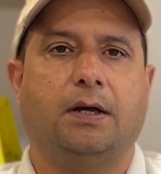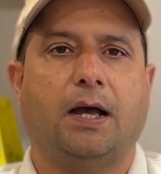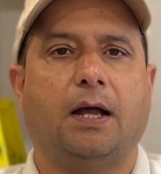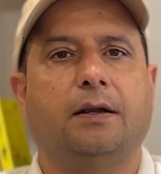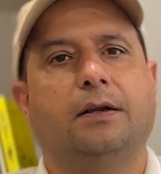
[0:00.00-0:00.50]

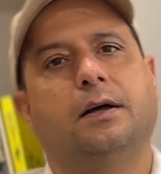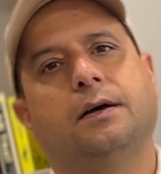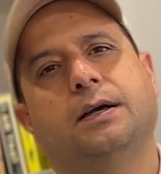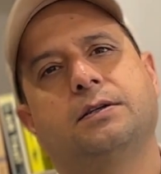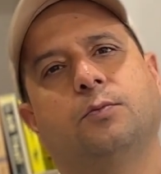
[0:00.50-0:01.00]
and
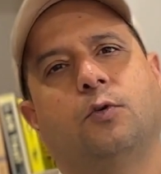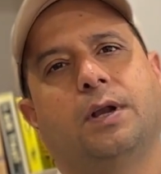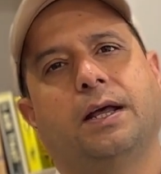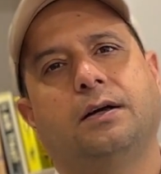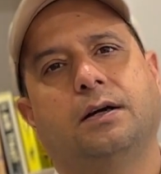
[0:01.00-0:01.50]
uh, it's more
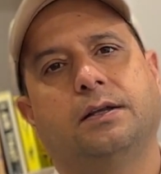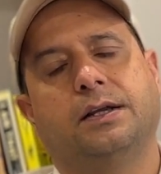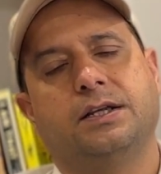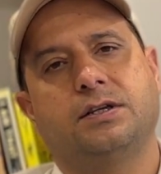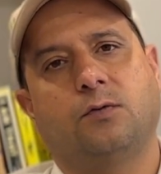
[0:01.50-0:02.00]
like uh, the
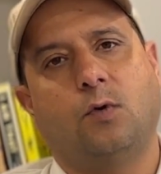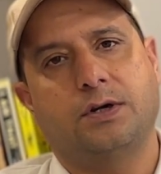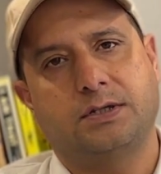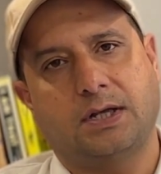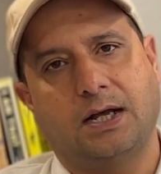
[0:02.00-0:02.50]
nature
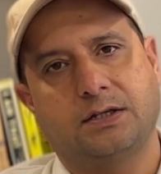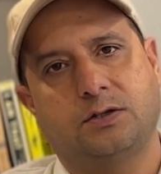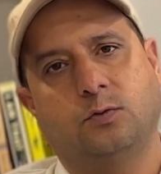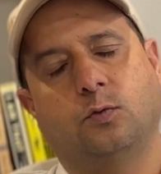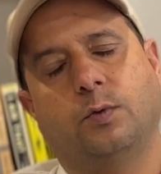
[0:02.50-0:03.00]
wants us
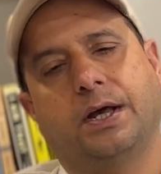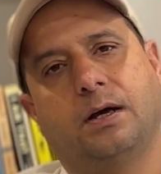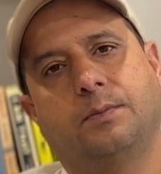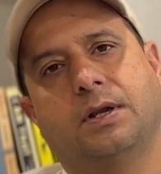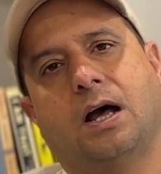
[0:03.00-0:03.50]
to wake
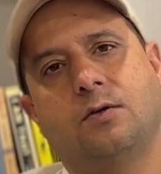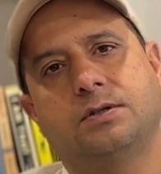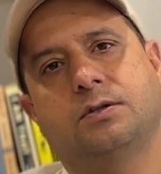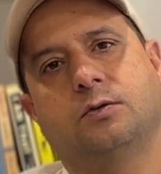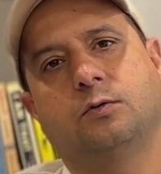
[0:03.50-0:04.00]
up now
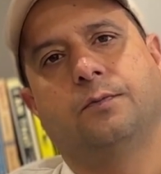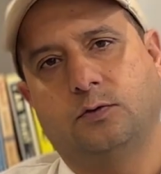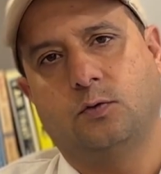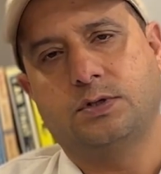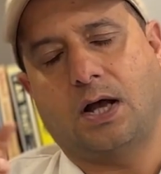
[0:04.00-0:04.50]
so
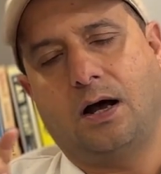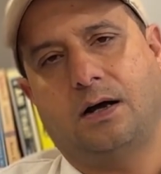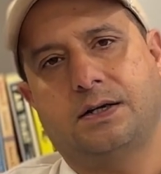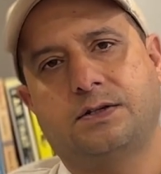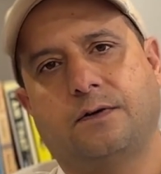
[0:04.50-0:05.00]
those
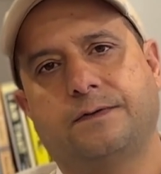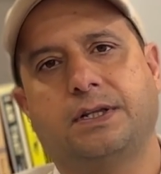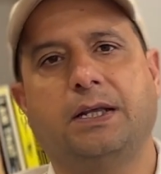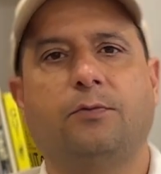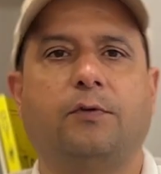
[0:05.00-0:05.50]
hours of
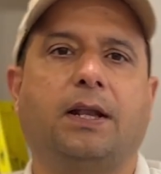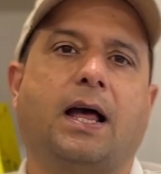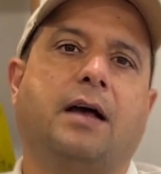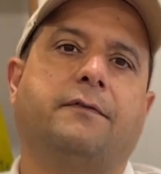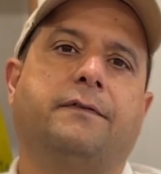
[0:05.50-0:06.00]
sleep will
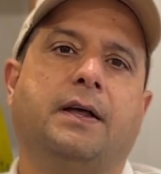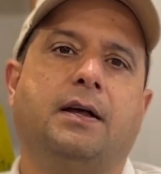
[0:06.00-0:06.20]
have